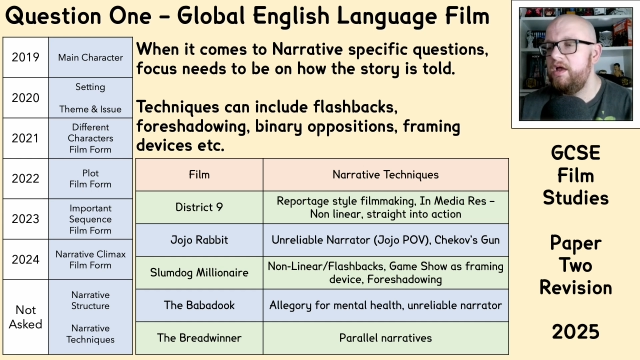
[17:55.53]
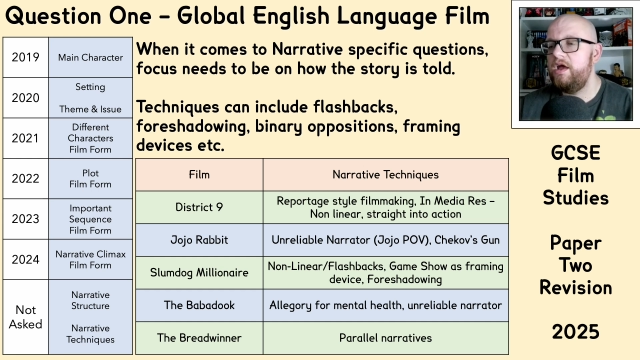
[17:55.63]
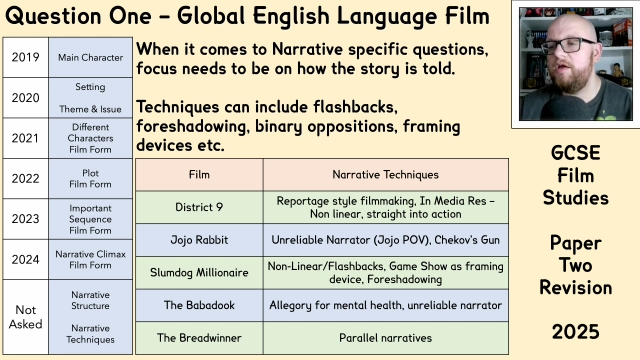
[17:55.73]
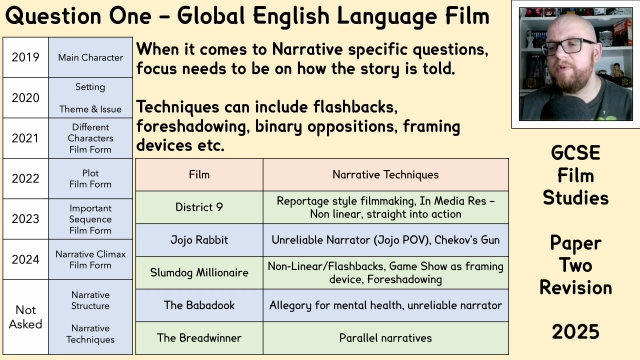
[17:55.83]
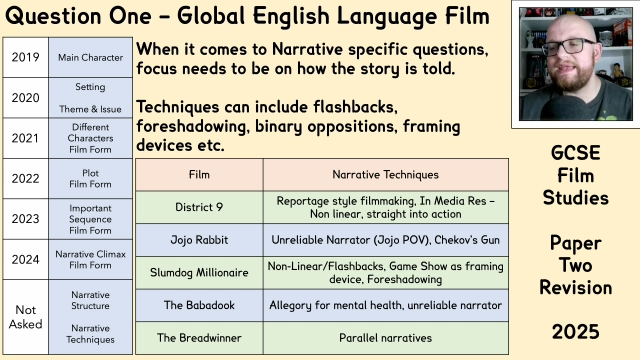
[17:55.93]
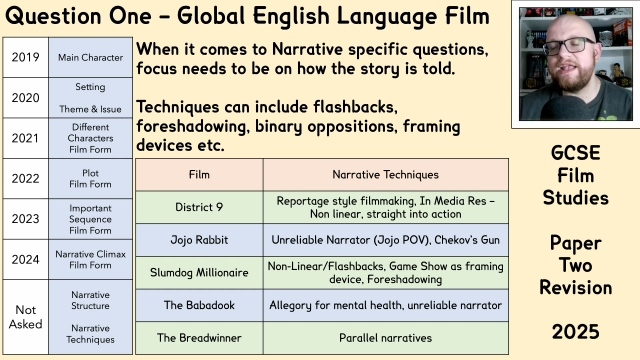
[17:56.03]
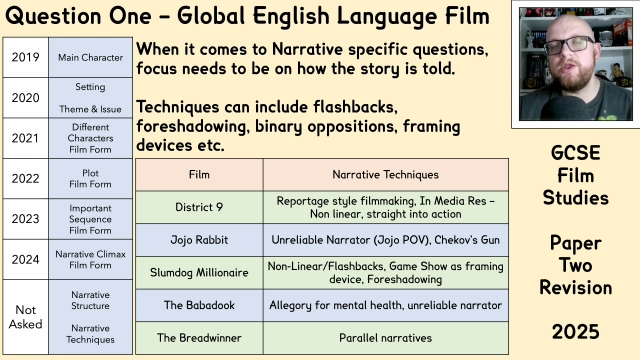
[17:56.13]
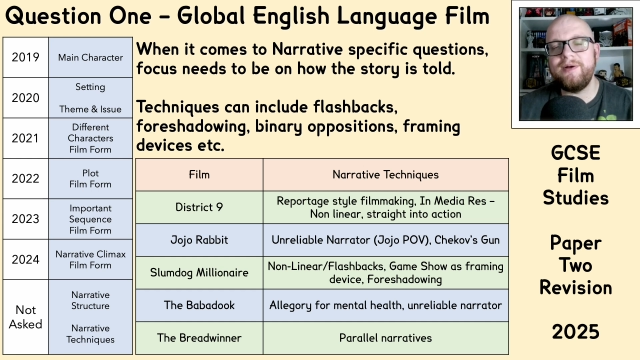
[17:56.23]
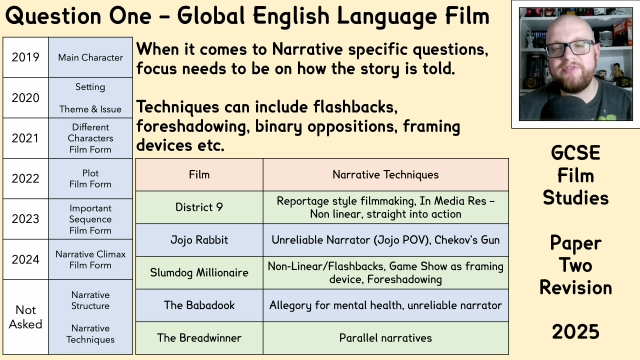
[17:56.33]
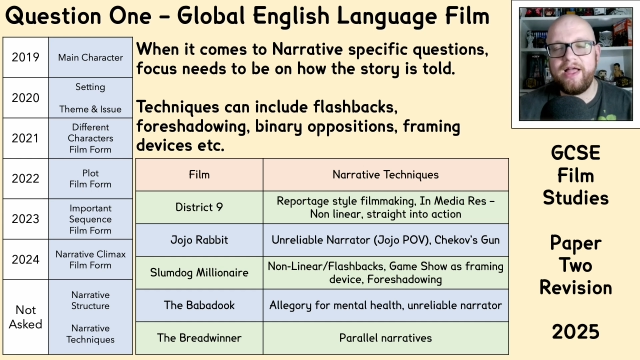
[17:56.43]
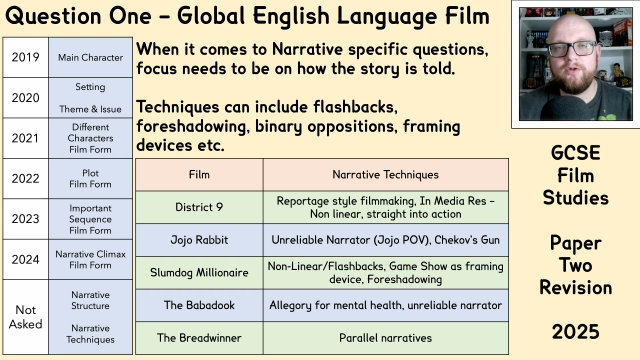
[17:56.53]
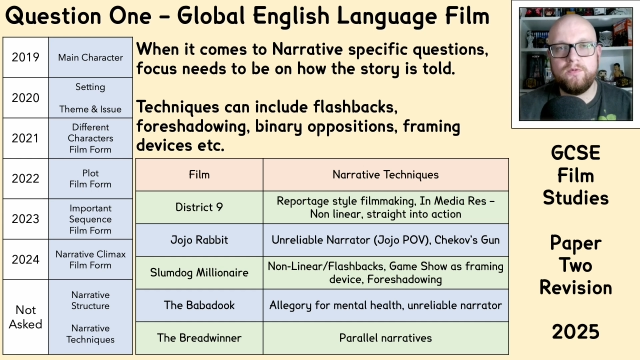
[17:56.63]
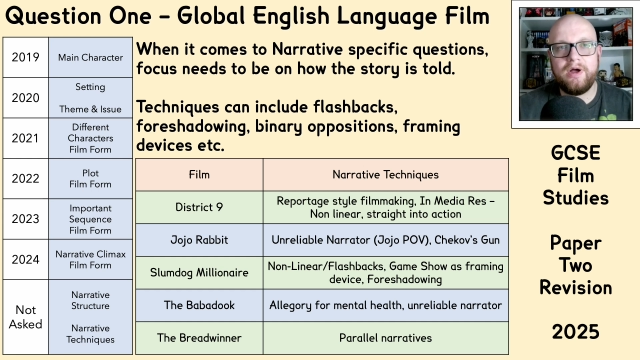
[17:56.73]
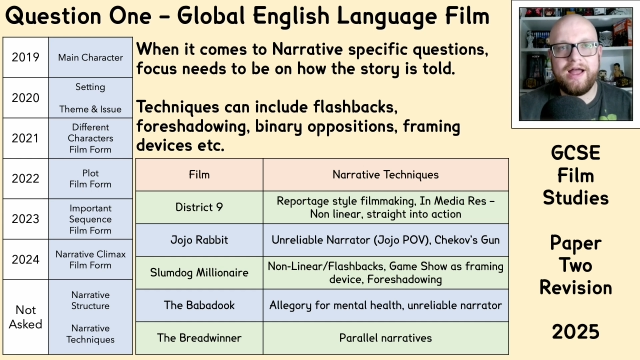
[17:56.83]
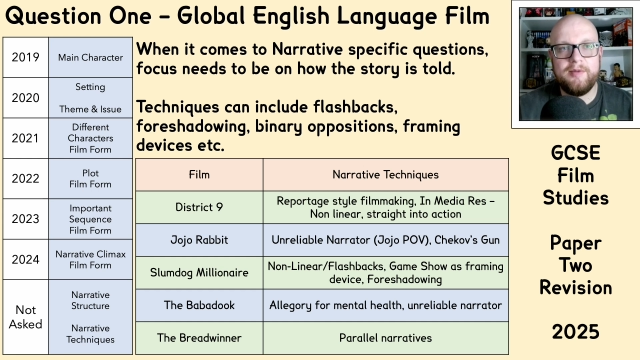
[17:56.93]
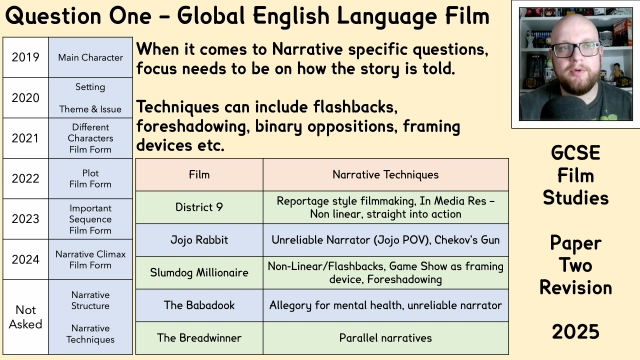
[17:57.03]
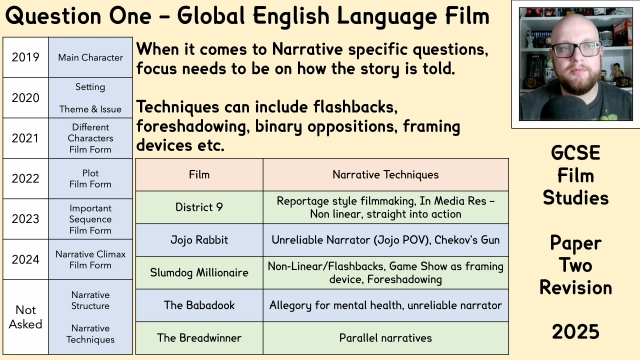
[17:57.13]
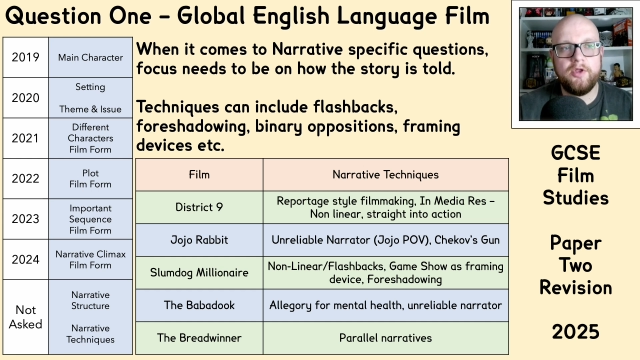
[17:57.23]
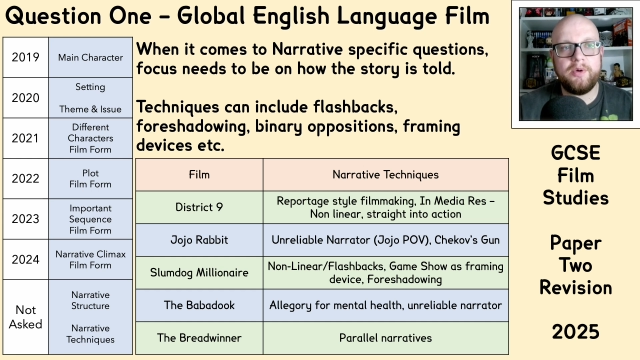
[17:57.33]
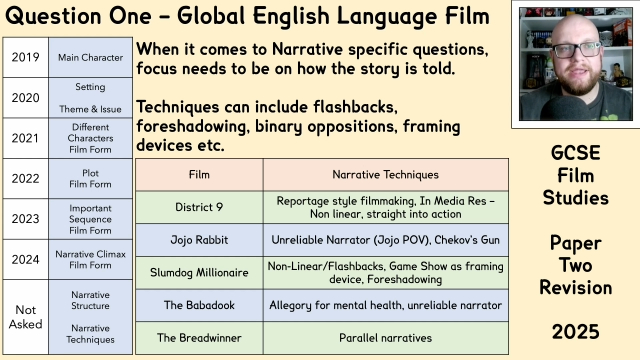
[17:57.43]
Again, you have that unreliable
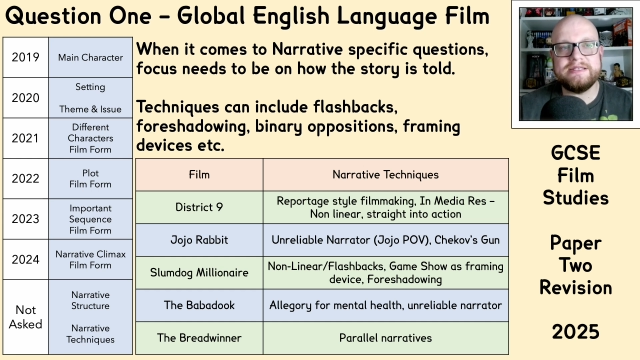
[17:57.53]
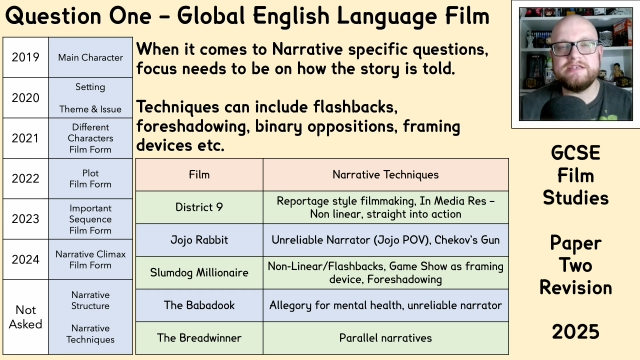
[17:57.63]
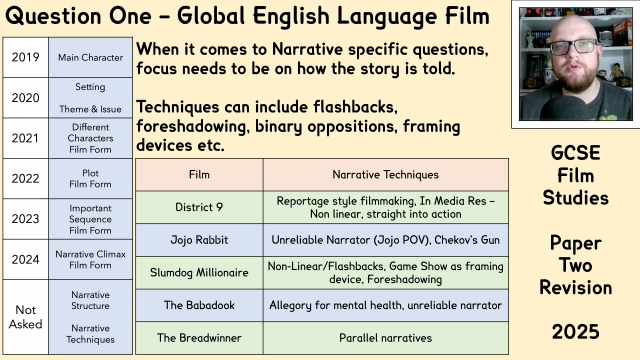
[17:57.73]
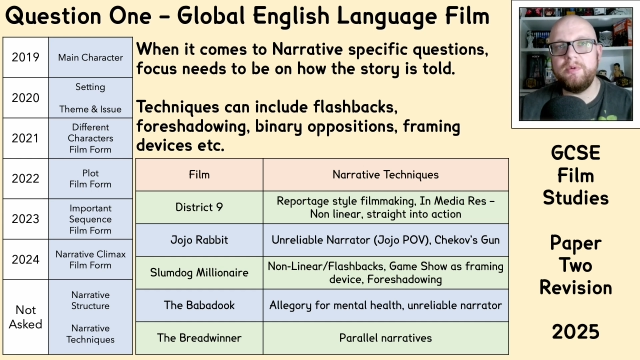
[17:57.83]
narrator,